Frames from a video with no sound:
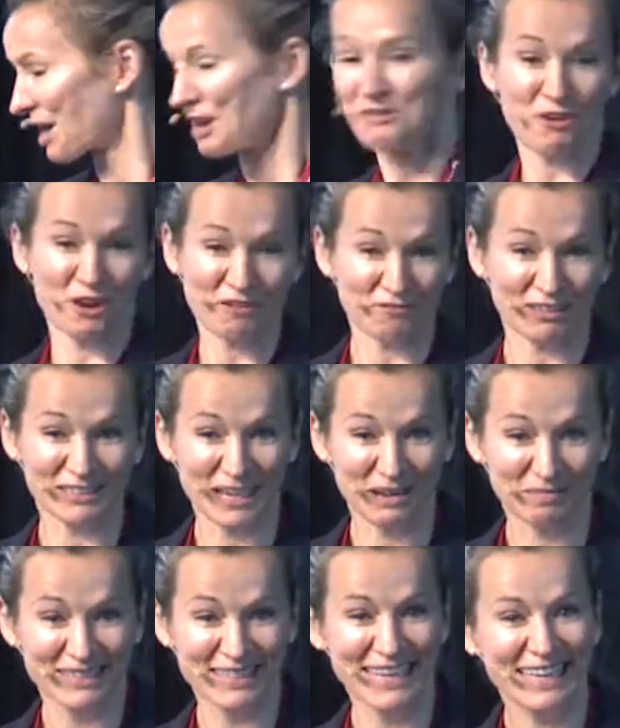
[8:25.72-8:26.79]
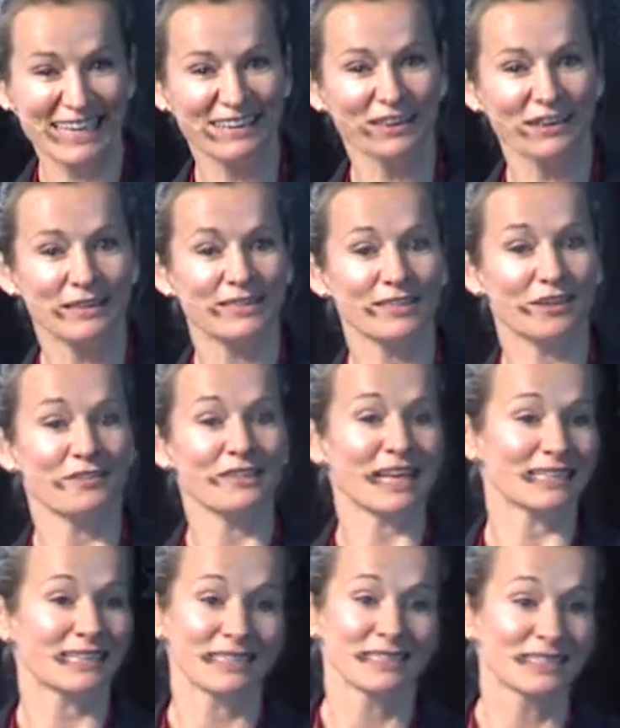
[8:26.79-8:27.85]
not everyone's cup of tea, so
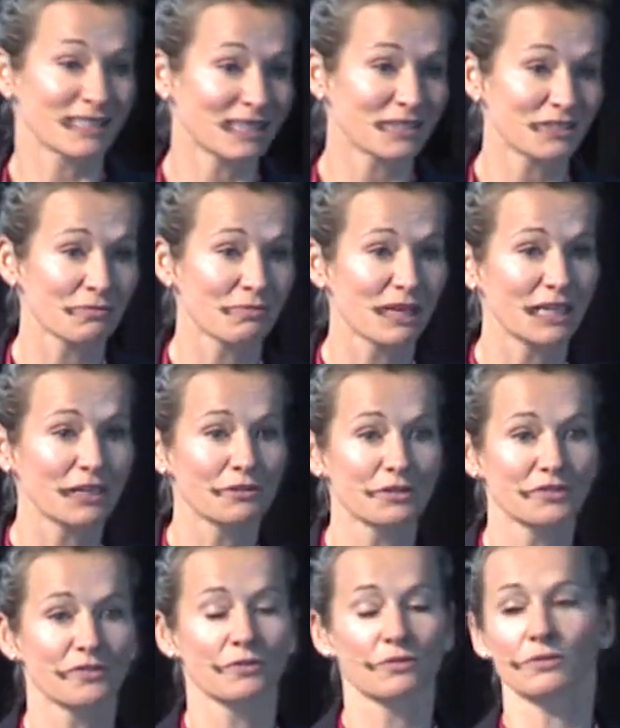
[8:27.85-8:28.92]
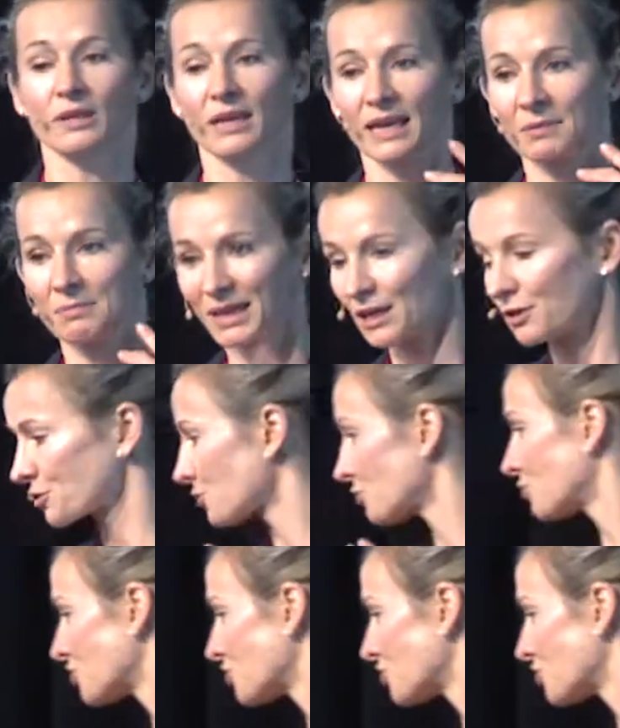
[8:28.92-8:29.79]
nuts and seeds are really useful, and making sure you're